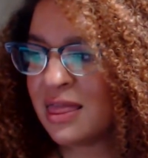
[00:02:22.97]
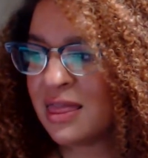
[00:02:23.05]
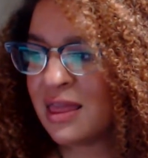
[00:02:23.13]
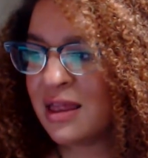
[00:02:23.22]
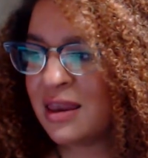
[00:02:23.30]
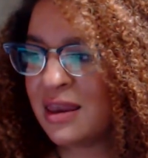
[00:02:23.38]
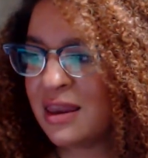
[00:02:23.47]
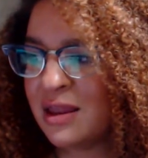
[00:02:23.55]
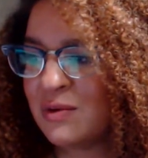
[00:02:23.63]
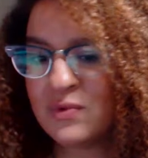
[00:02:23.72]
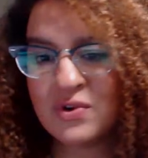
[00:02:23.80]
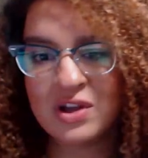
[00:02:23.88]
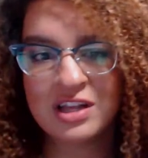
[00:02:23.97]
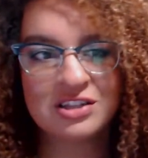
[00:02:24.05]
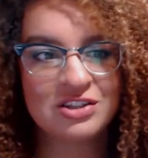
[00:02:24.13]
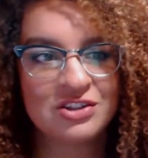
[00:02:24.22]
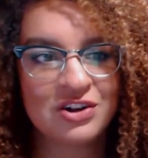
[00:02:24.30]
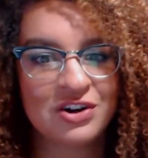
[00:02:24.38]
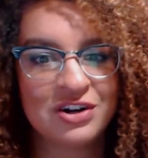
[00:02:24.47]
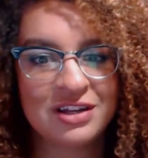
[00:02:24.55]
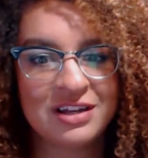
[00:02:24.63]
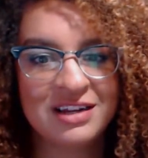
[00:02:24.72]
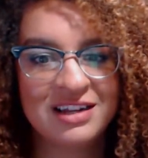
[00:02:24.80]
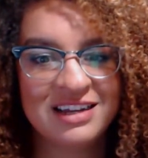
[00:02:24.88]
And then we'll get
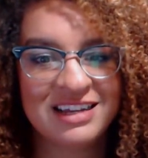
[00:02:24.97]
started.